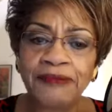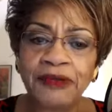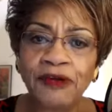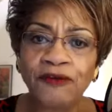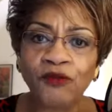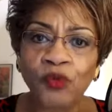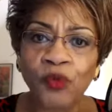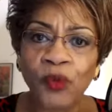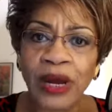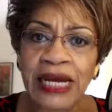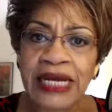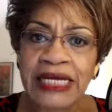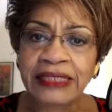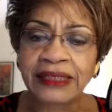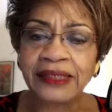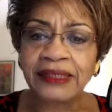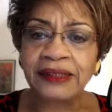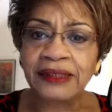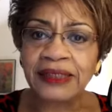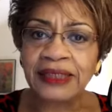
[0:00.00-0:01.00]
of race
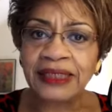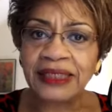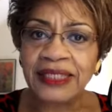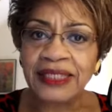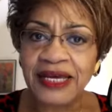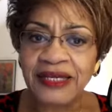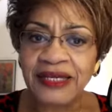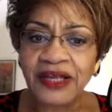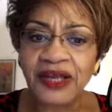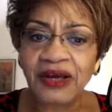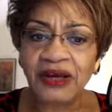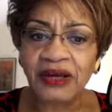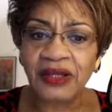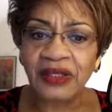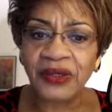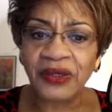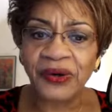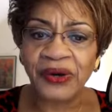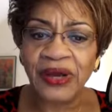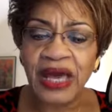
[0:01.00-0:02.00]
and skin
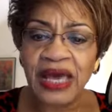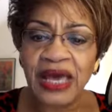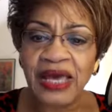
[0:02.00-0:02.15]
color